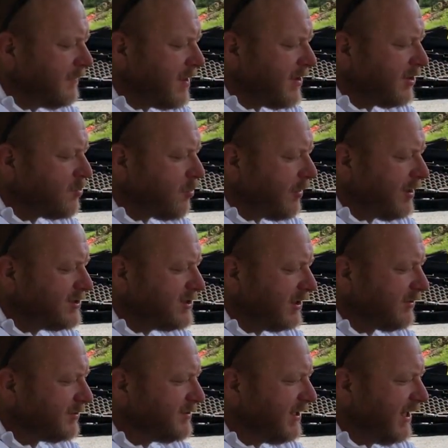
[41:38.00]
Another quarter
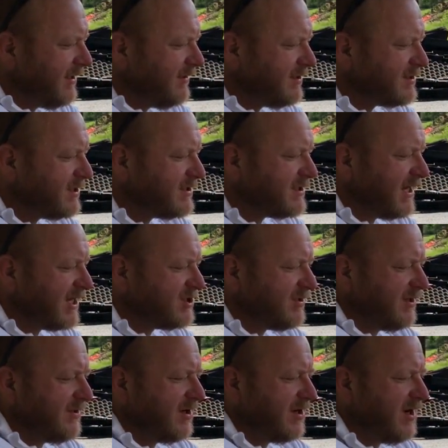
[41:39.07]
circle 10. This is
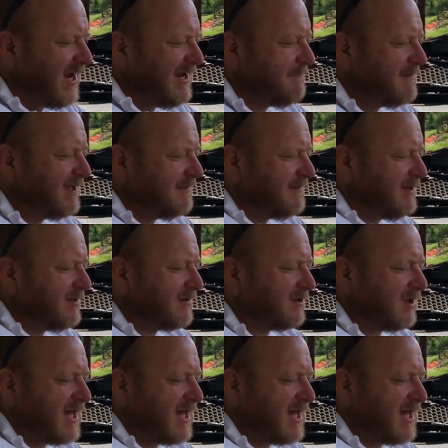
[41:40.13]
actually their 9mm